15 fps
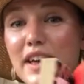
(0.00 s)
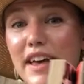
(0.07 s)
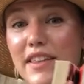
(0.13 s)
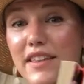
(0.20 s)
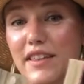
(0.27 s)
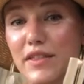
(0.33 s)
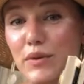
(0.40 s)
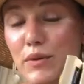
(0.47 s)

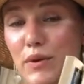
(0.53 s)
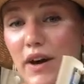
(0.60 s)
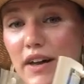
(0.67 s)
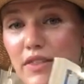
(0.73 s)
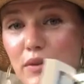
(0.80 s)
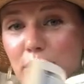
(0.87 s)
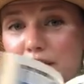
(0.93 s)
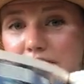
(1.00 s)
And then
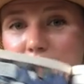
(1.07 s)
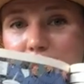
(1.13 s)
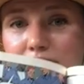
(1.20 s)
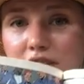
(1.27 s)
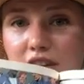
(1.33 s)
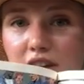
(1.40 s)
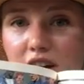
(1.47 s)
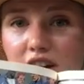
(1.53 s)
throughout the rest
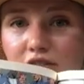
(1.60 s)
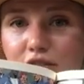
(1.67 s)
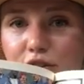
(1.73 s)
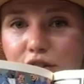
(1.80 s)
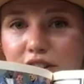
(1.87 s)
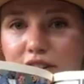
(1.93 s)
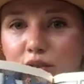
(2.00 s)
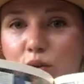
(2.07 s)
of the
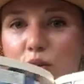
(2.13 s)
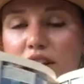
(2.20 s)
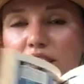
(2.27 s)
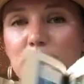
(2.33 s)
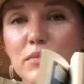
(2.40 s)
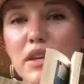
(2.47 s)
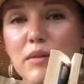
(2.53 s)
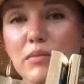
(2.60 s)
novel, it's going
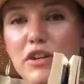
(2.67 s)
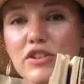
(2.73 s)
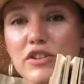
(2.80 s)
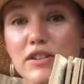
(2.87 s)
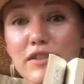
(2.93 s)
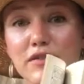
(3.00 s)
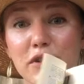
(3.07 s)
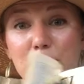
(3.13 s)
to be a bunch
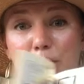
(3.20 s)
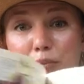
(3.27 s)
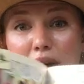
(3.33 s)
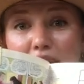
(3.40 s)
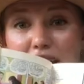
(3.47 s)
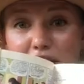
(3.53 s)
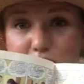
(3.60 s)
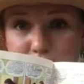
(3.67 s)
of different
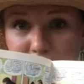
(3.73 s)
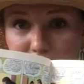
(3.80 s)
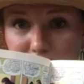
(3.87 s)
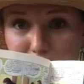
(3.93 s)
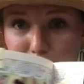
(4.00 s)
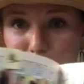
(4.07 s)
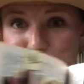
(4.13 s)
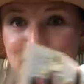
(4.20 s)
panel
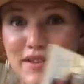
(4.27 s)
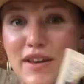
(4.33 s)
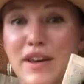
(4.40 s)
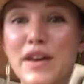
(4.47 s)
types.